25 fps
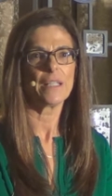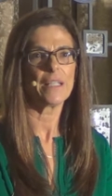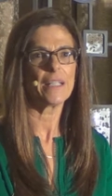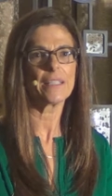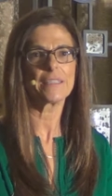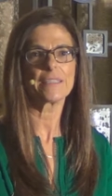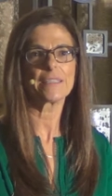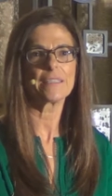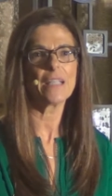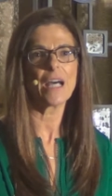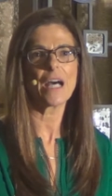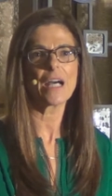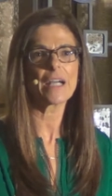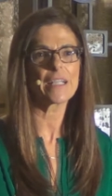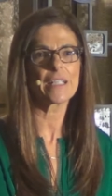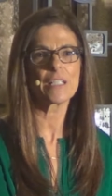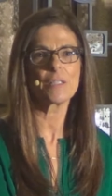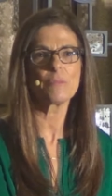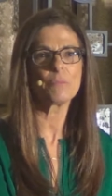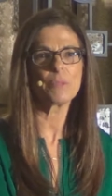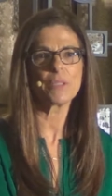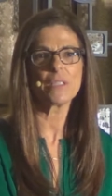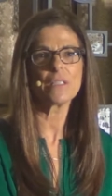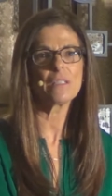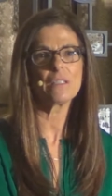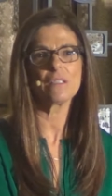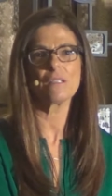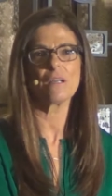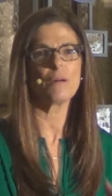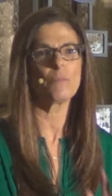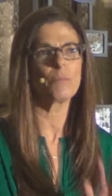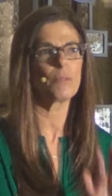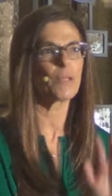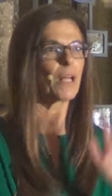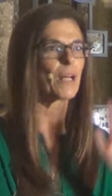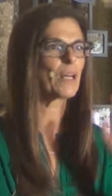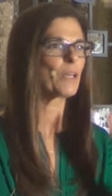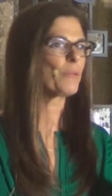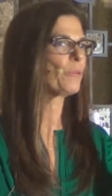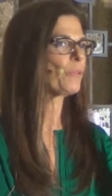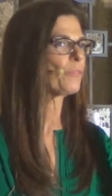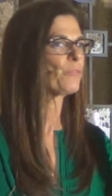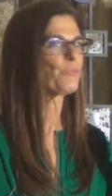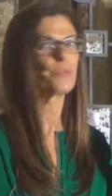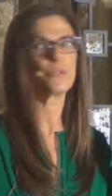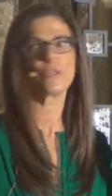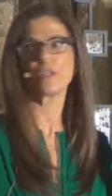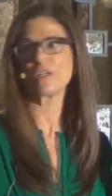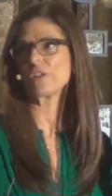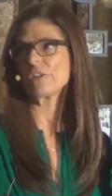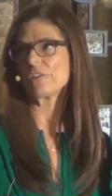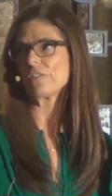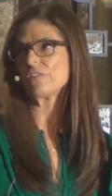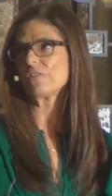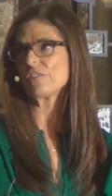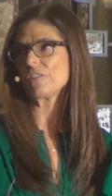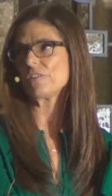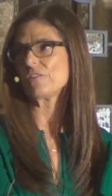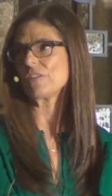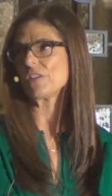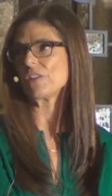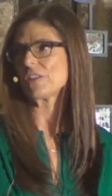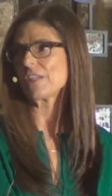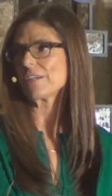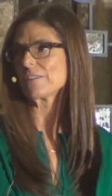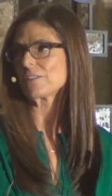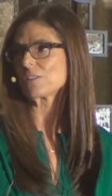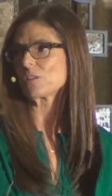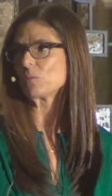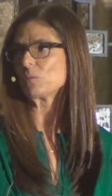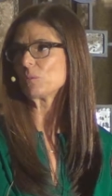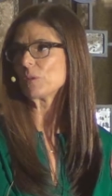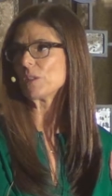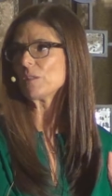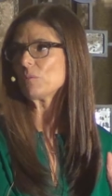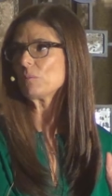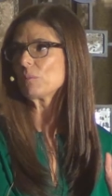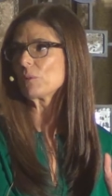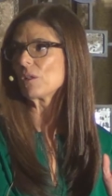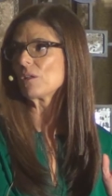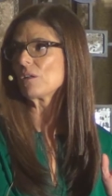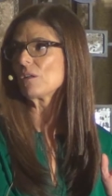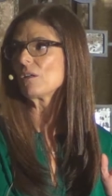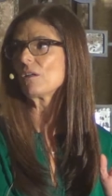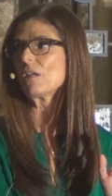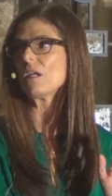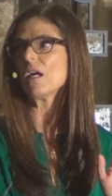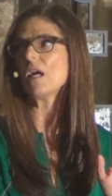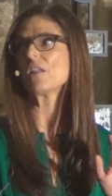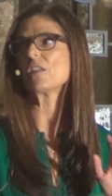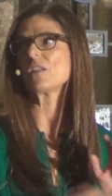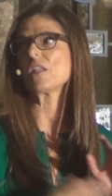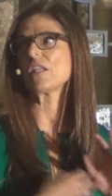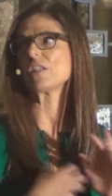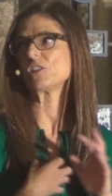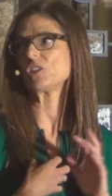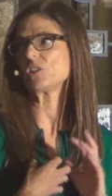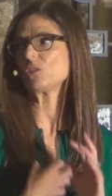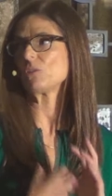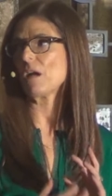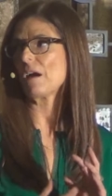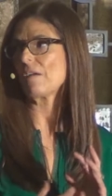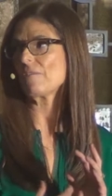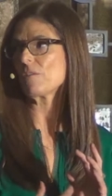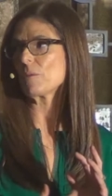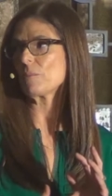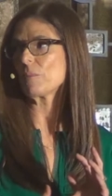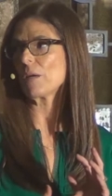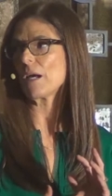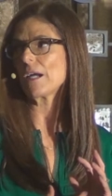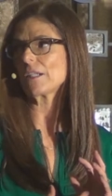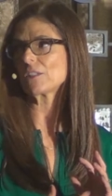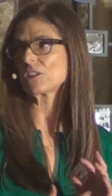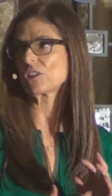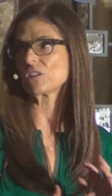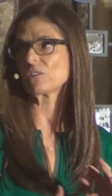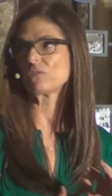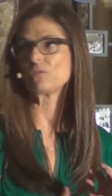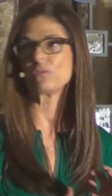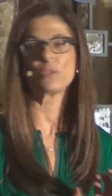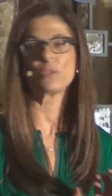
It's not going to be a blog with 450,000 people unless you have the passion